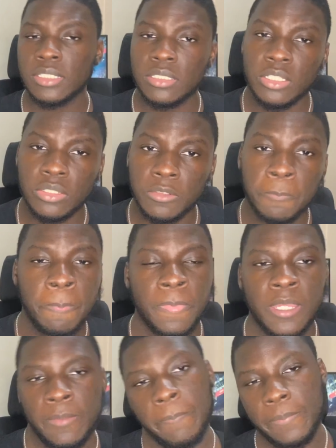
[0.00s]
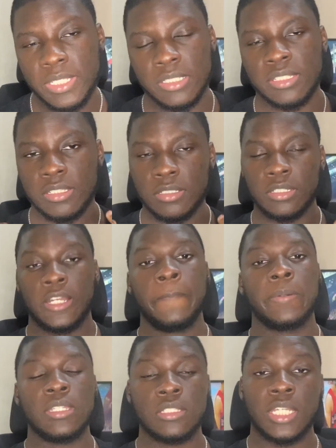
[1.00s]
you know, businesses and
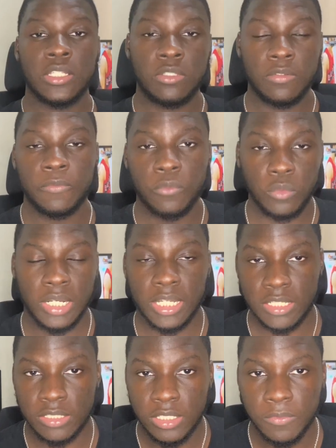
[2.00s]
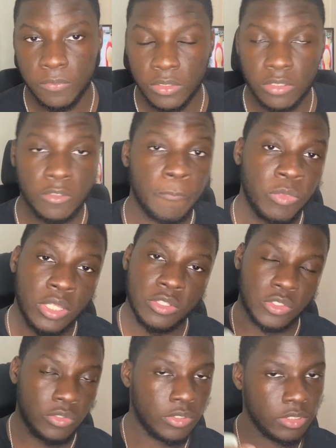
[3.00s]
companies that you feel like is good for you.
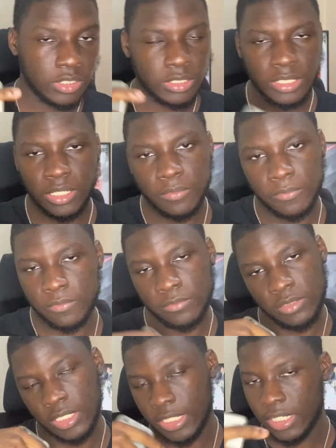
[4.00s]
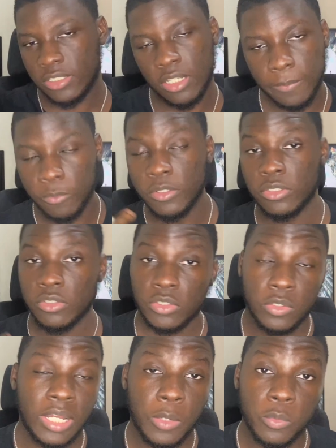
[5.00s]
Soon enough, in the next couple of weeks or so,
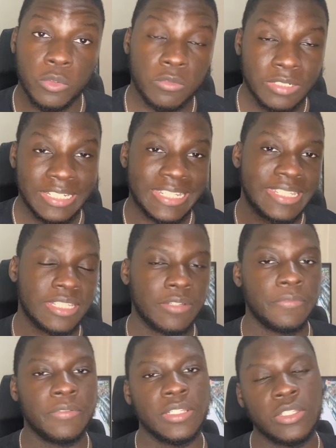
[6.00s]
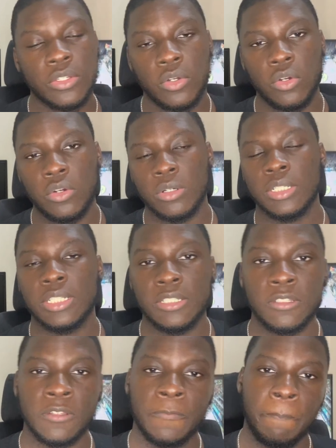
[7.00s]
I will release a video on
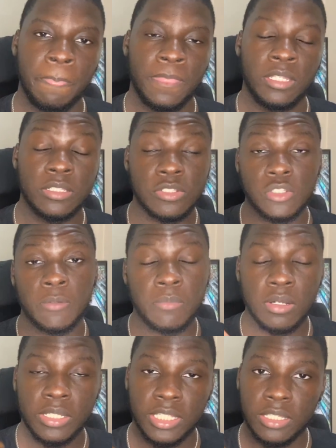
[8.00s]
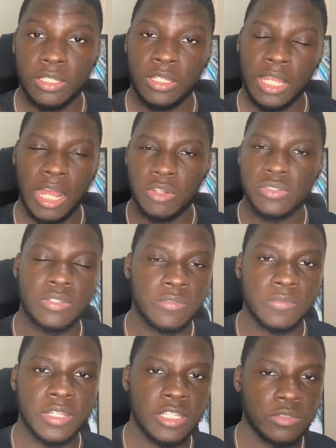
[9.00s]
the stock market, how to
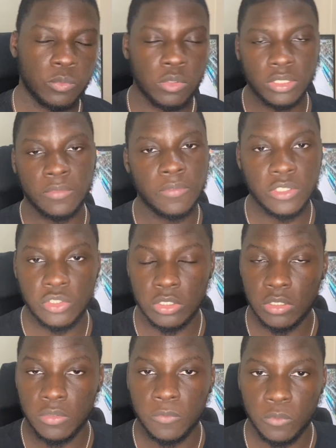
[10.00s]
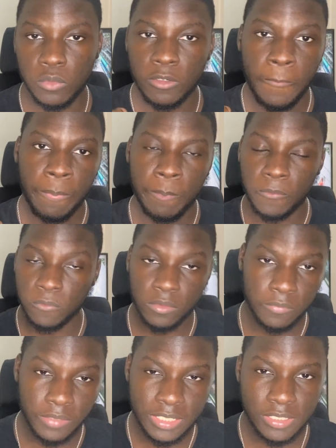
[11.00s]
invest, what are the things you should look for before
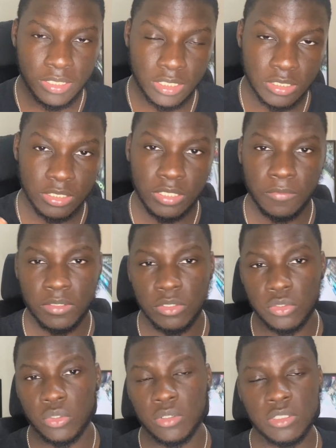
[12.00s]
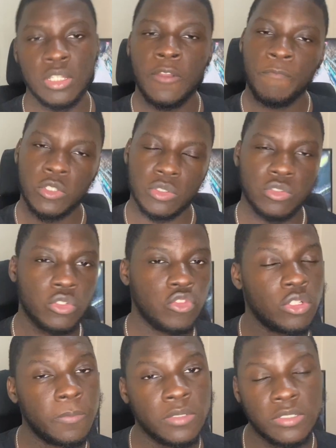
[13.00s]
investing into different stocks. So do
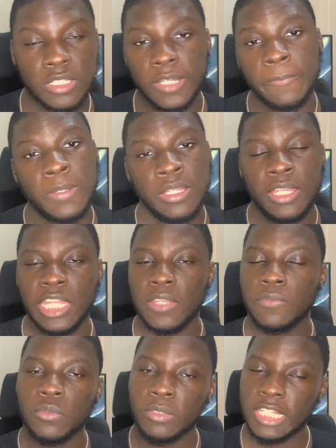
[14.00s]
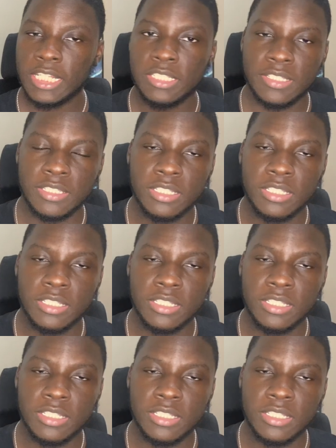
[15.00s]
drop a sub if you would like to see